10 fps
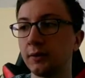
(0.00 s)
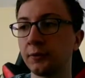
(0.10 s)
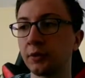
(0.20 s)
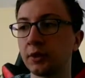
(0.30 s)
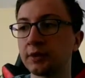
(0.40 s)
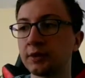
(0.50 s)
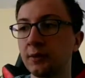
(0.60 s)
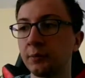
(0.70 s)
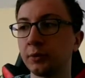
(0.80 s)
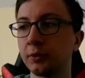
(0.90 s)
for
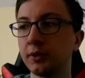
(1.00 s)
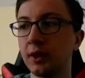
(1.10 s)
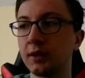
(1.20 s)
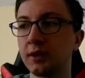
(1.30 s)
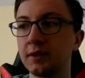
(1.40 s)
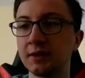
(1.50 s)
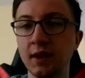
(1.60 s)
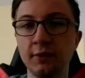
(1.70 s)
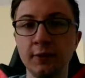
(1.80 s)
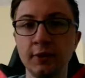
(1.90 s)
example, knight
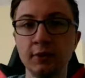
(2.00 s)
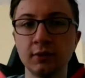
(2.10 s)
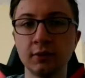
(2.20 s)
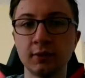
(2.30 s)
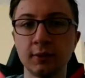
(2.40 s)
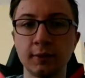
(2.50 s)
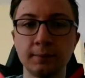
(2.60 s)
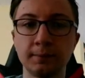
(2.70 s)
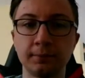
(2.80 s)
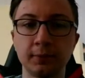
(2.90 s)
d7,
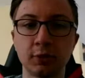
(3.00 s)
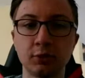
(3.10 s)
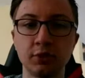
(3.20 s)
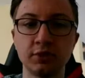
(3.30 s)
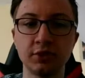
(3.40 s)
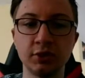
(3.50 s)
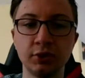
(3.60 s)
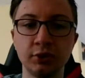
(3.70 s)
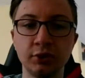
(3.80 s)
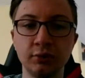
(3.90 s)
queen
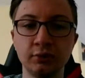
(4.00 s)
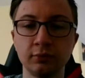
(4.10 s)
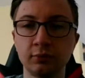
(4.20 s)
c2,